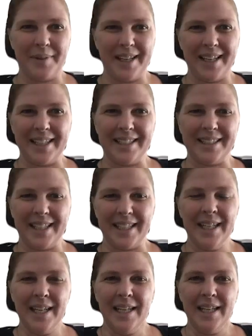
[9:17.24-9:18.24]
thanks. And
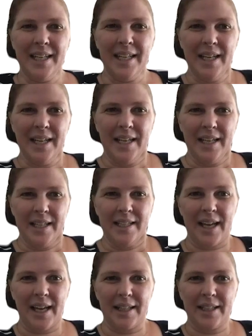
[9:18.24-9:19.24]

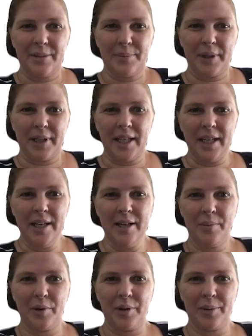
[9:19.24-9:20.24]
yeah, a little bit
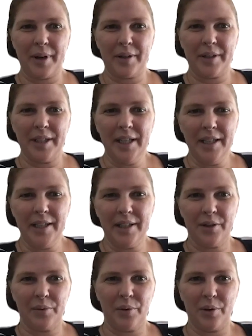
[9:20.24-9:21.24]
more about
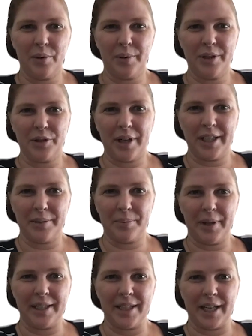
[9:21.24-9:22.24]
the role we try to
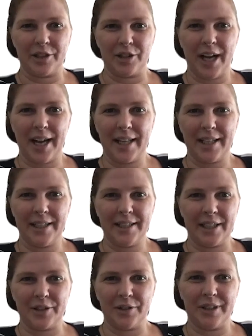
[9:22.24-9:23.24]
play. Dr. Kiley and
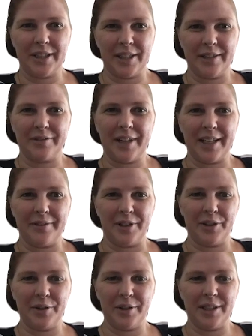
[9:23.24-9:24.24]
Dr. Neil have kind of
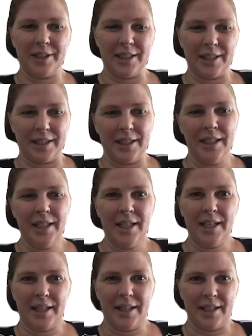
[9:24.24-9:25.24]
alluded to
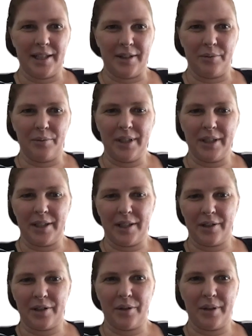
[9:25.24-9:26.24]
the really
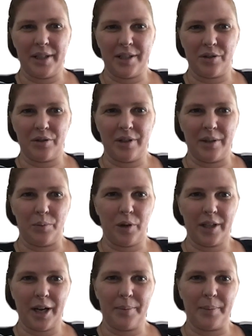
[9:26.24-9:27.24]
thorough history and
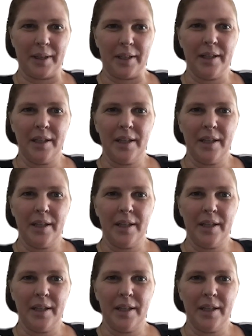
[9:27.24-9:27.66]
workup, and